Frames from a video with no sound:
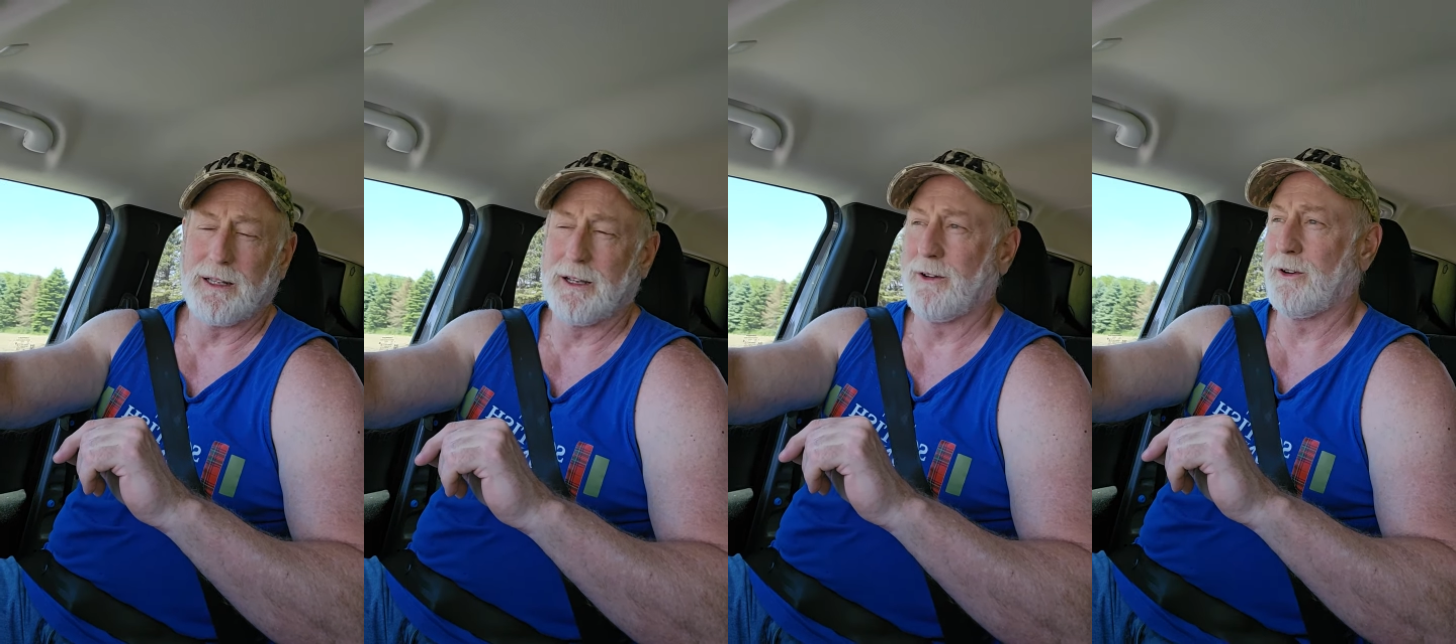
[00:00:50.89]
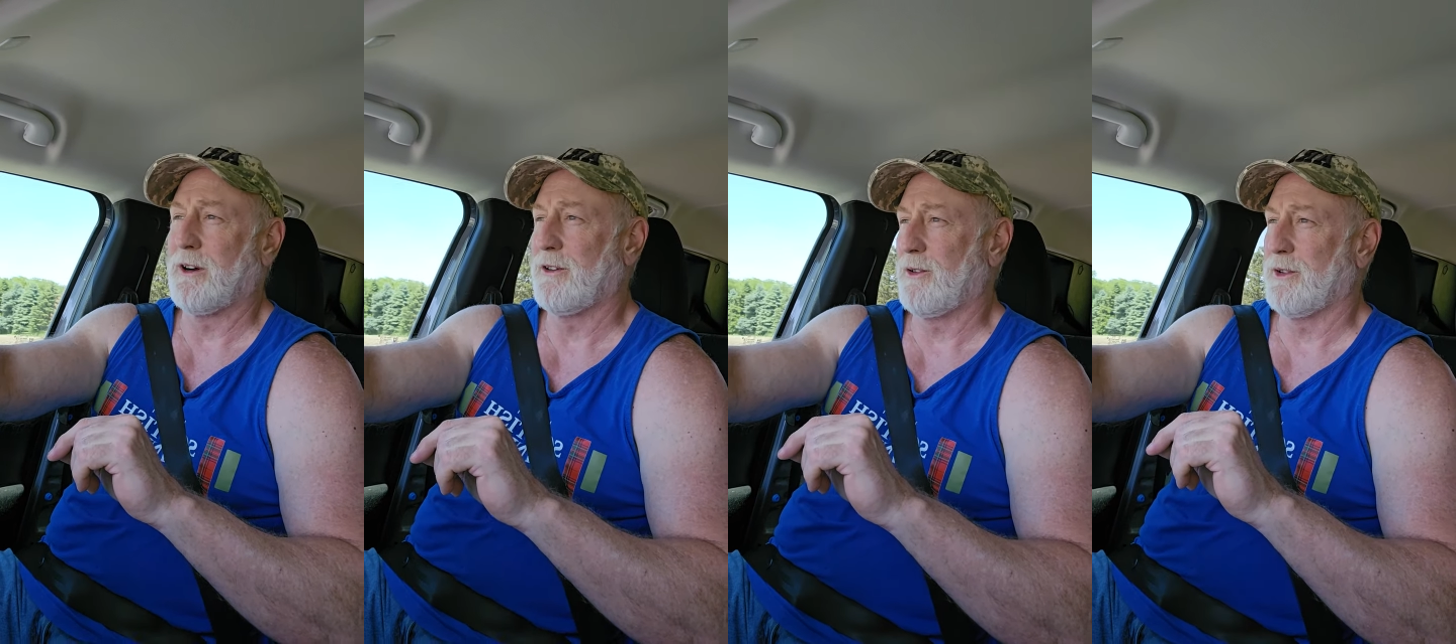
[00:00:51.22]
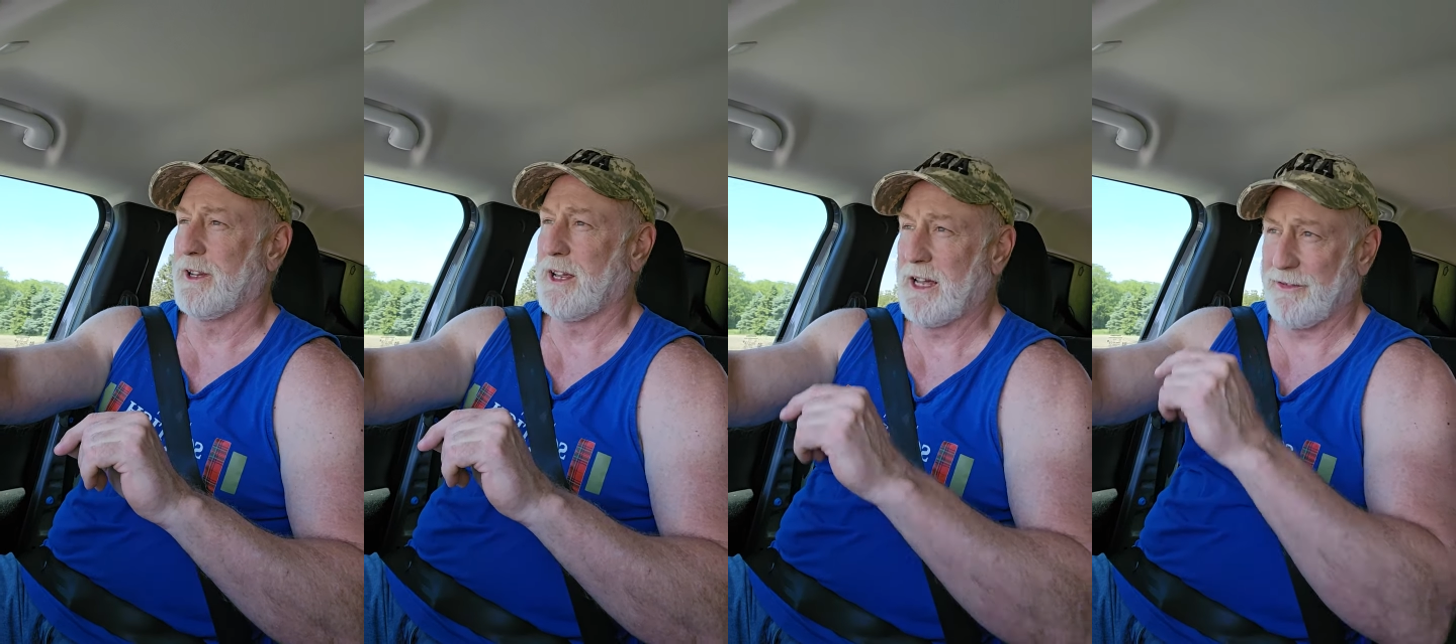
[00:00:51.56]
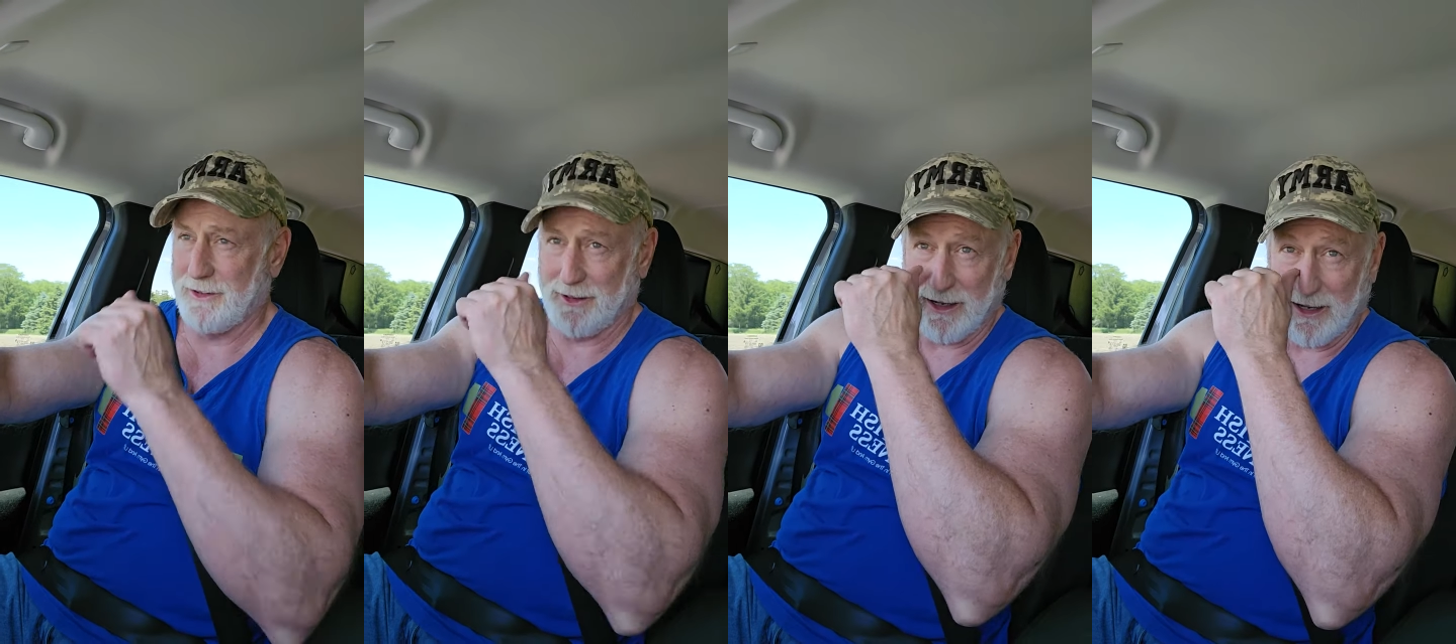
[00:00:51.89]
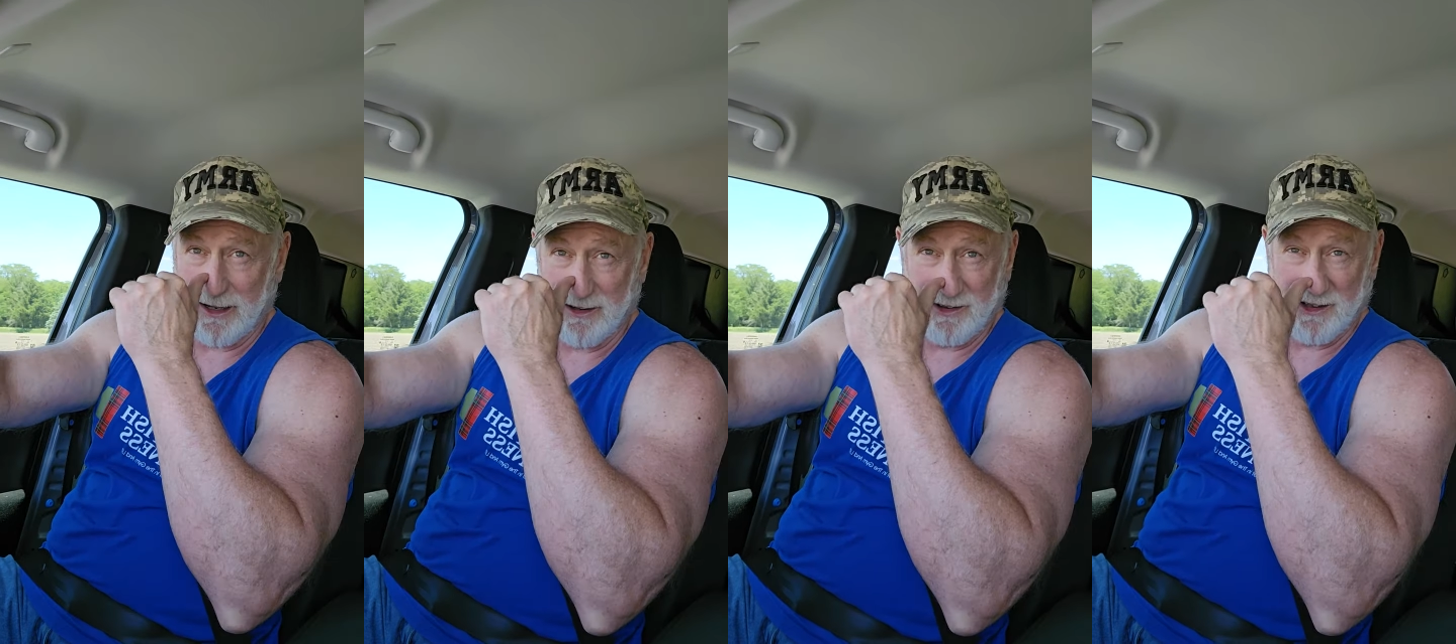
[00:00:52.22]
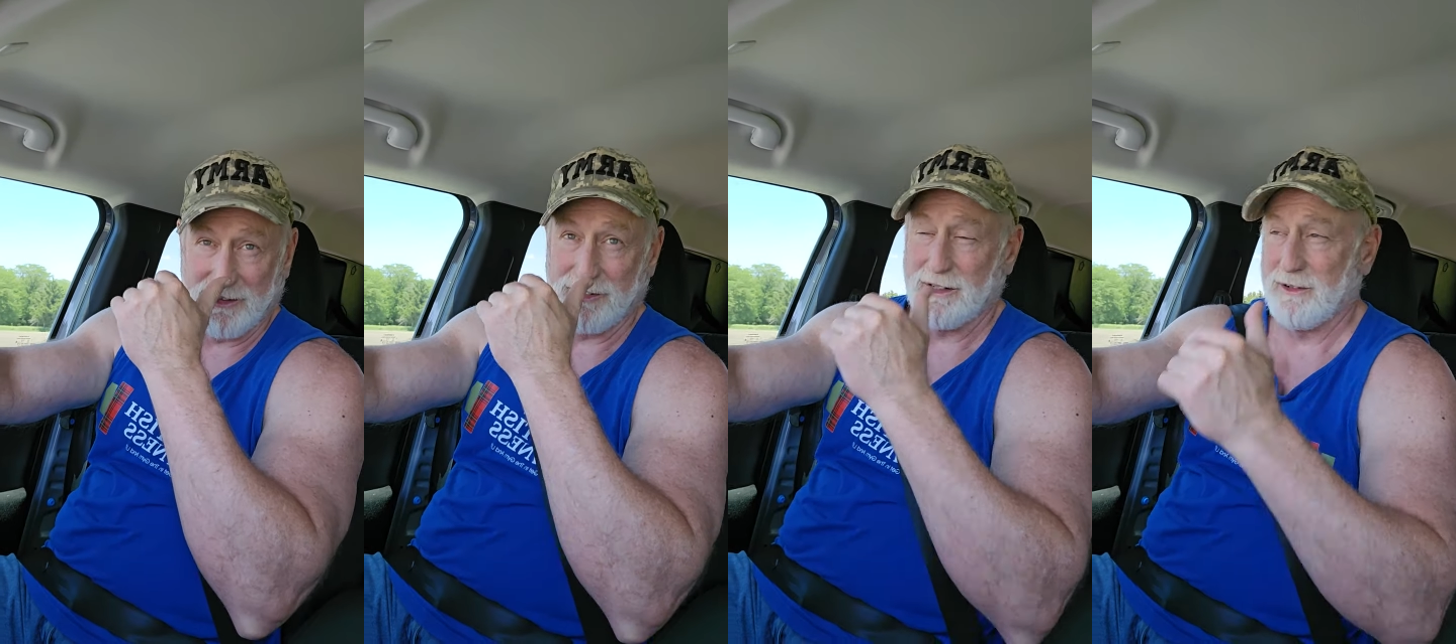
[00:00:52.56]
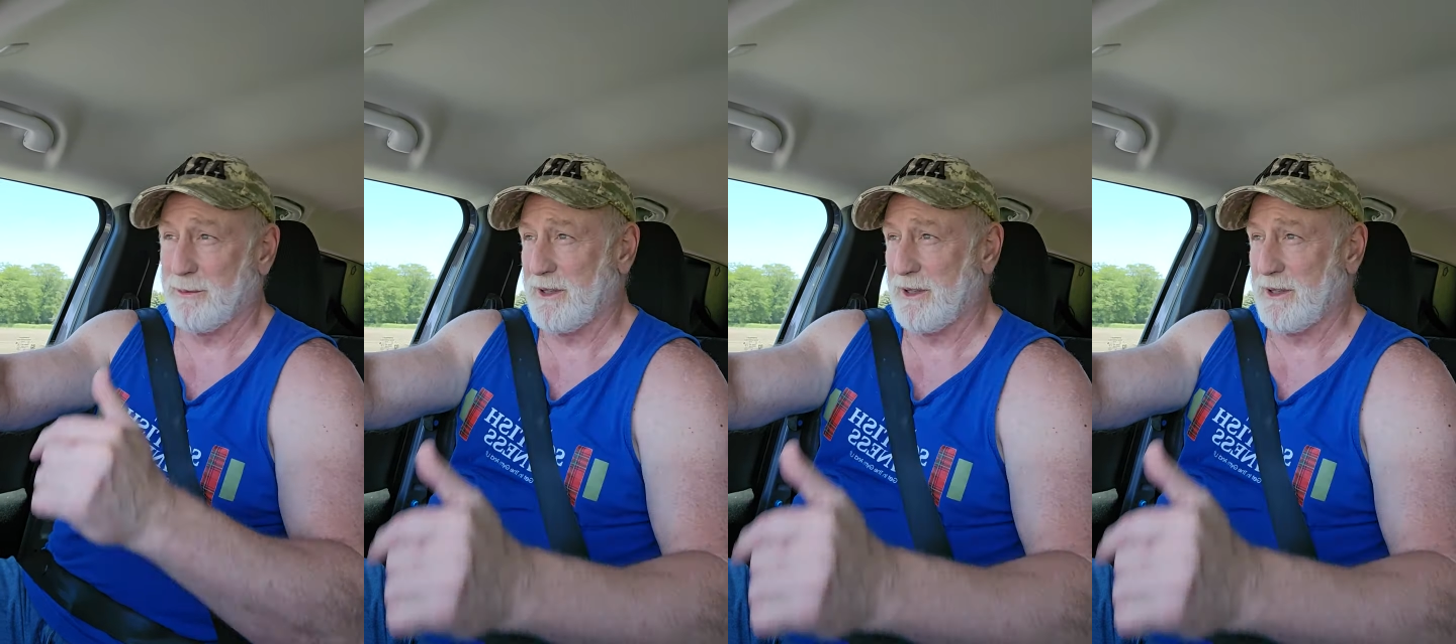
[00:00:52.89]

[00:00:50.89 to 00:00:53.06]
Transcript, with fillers: getting on only half a day and then she will